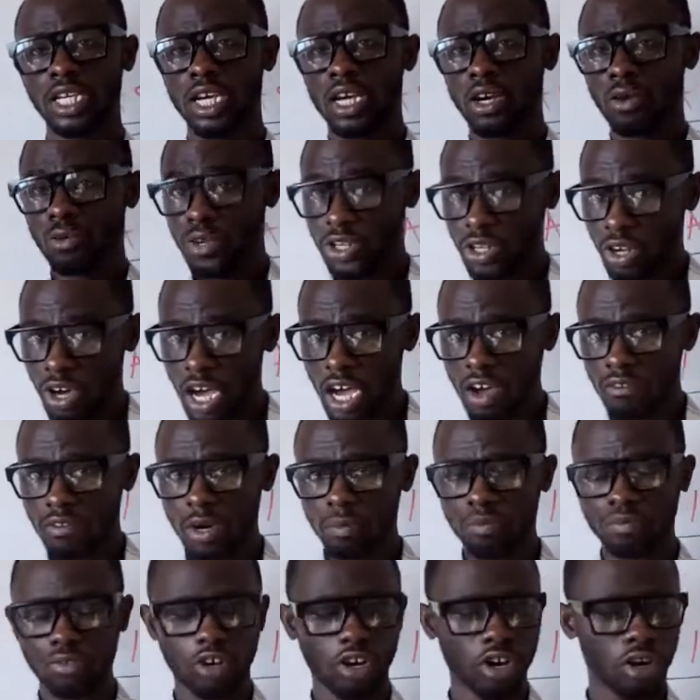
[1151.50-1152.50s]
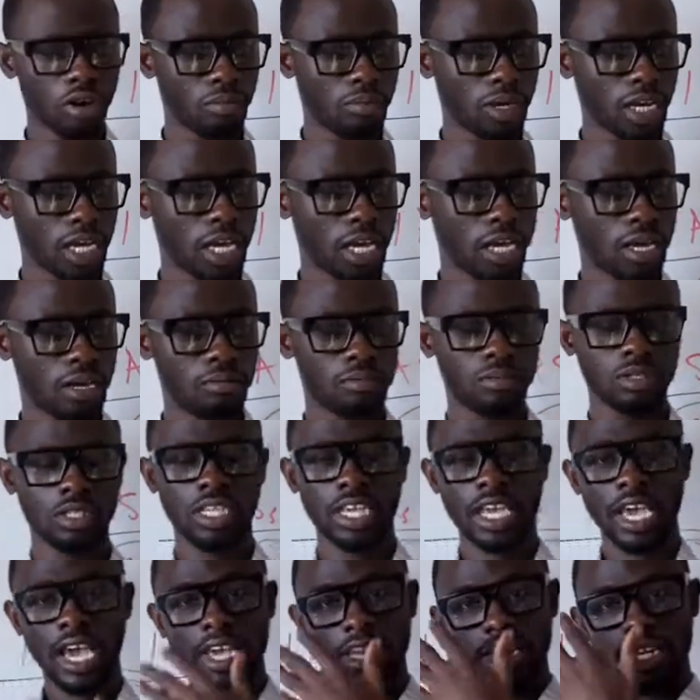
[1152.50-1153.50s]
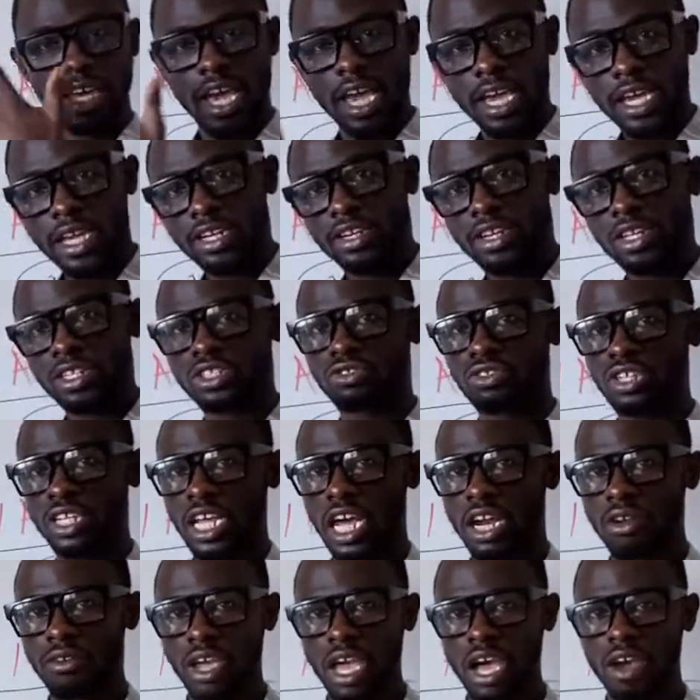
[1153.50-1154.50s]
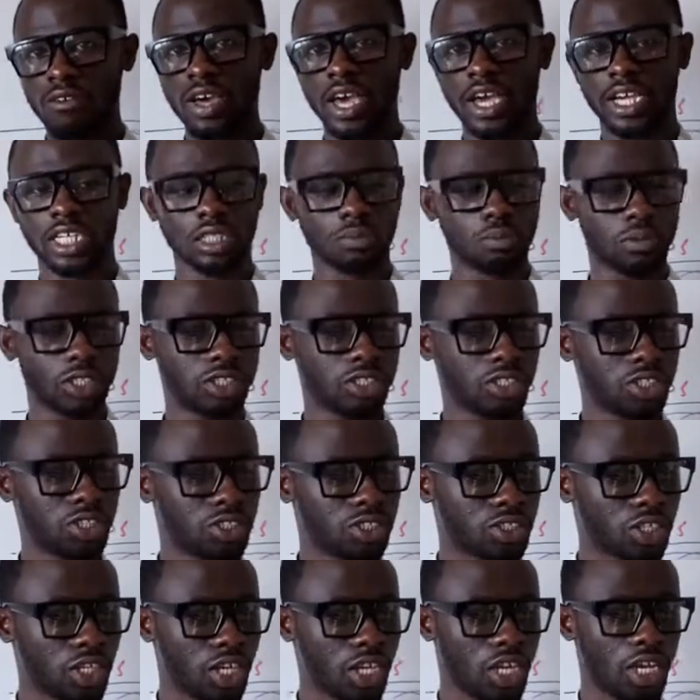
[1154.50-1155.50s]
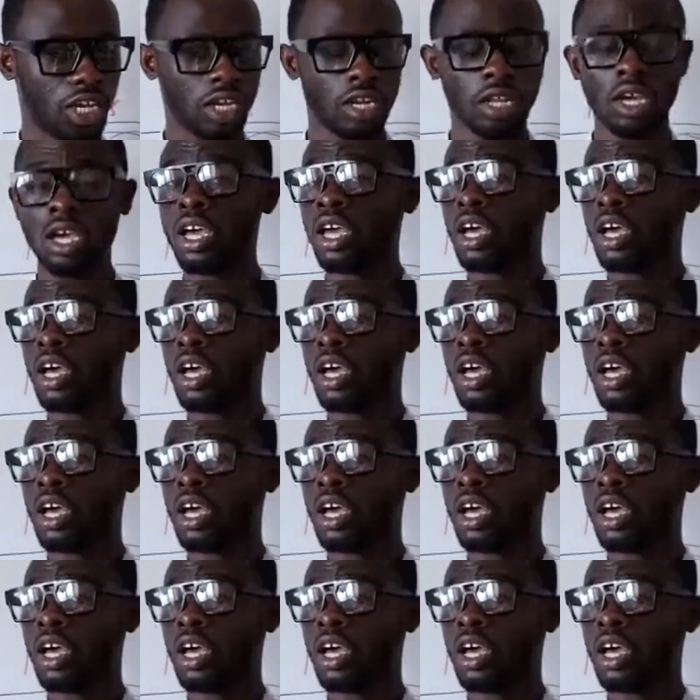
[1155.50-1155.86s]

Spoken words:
we don't have a problem, they are in the industry that we have expertise in,